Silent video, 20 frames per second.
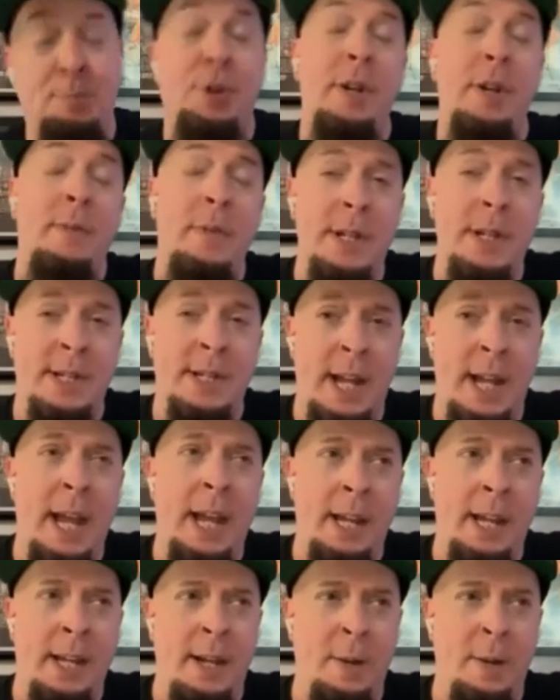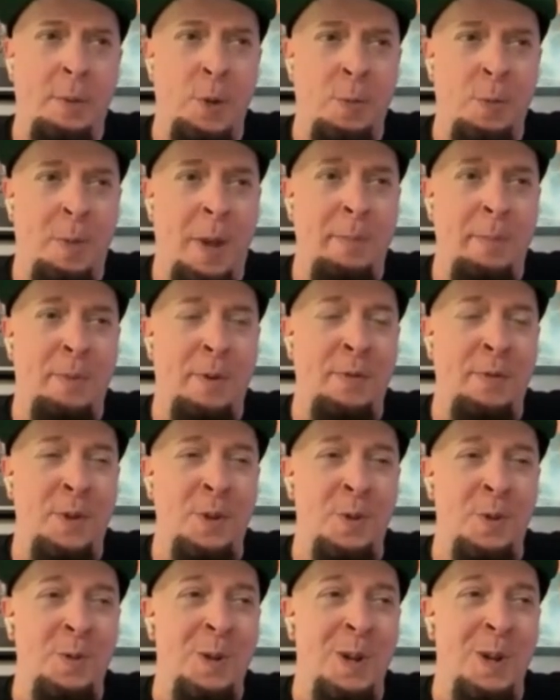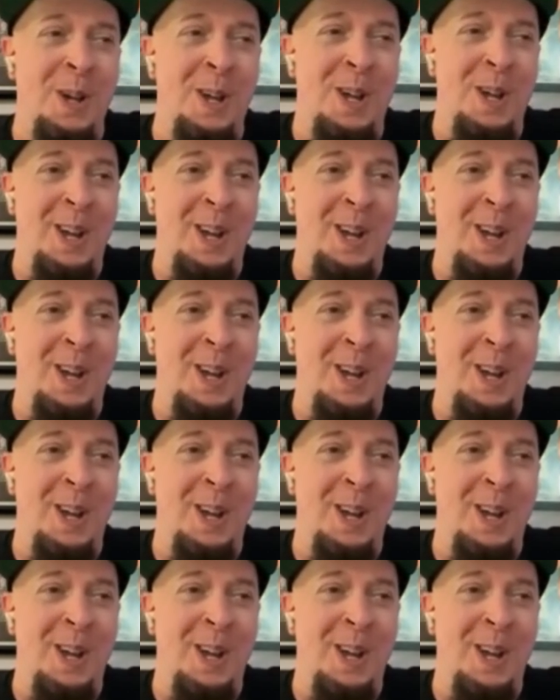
the previous AEW pay per view.